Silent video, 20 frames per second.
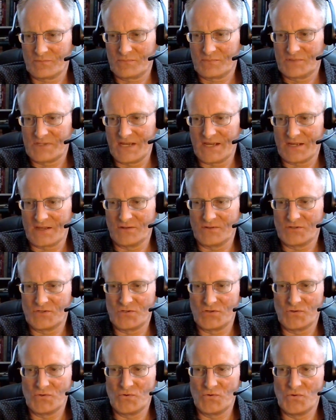taken
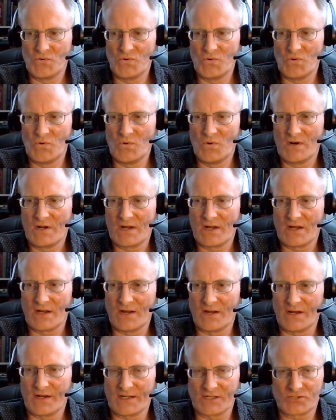to
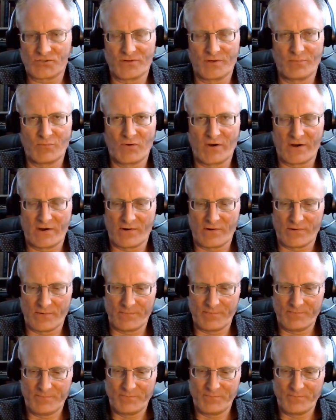an extreme where